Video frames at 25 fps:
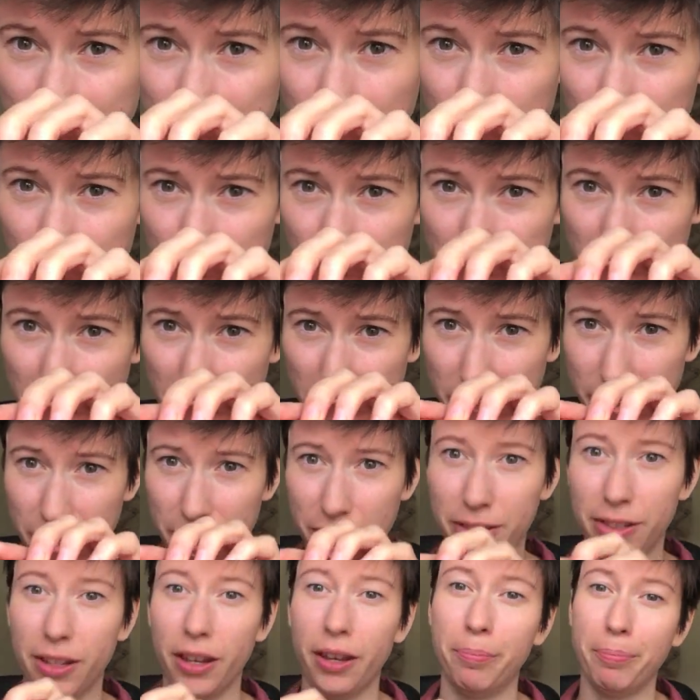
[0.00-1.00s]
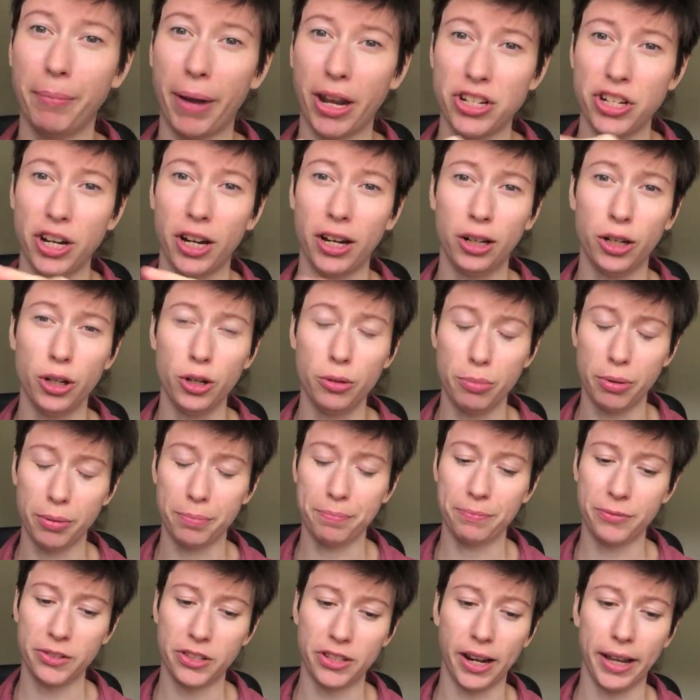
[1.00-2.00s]
It also makes magic loop
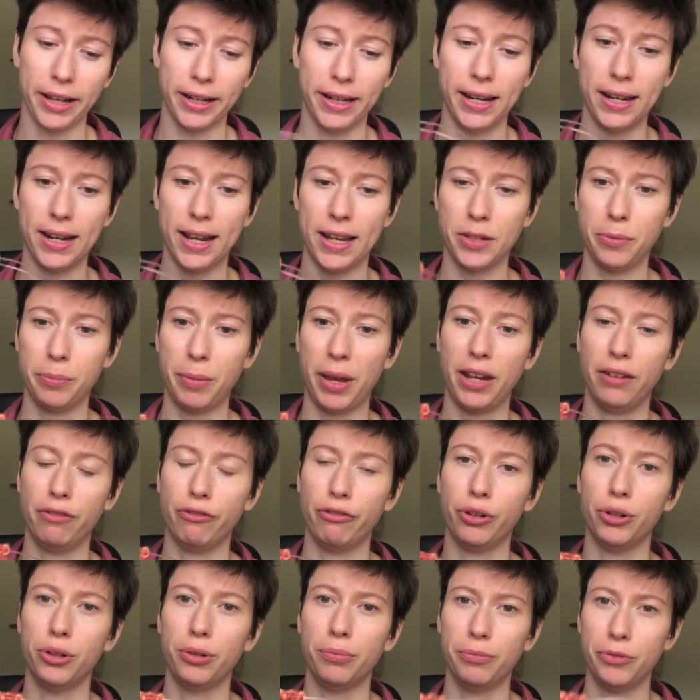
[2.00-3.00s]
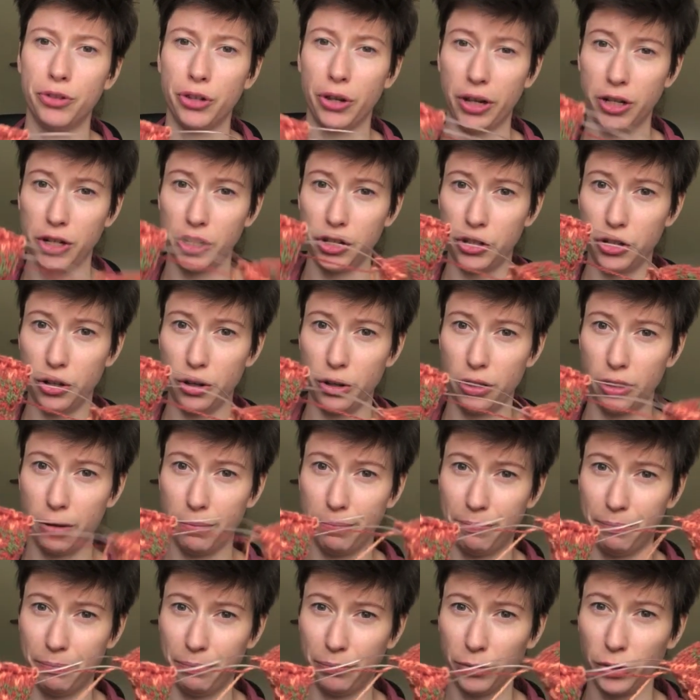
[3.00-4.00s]
slightly less painful, so I just do
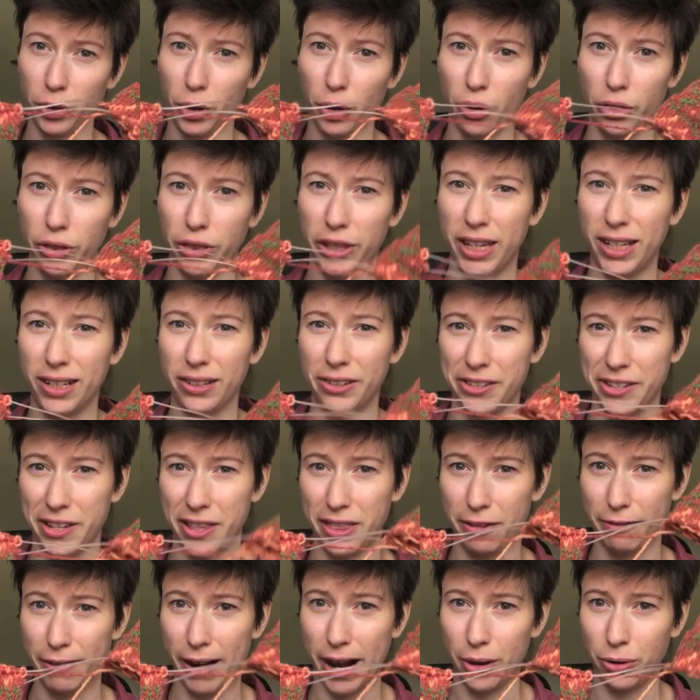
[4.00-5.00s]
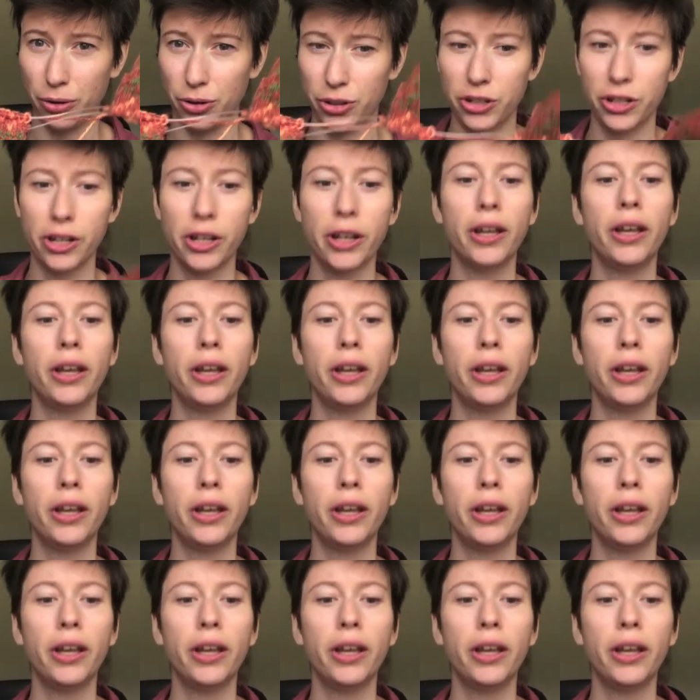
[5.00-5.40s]
them on needles in the round.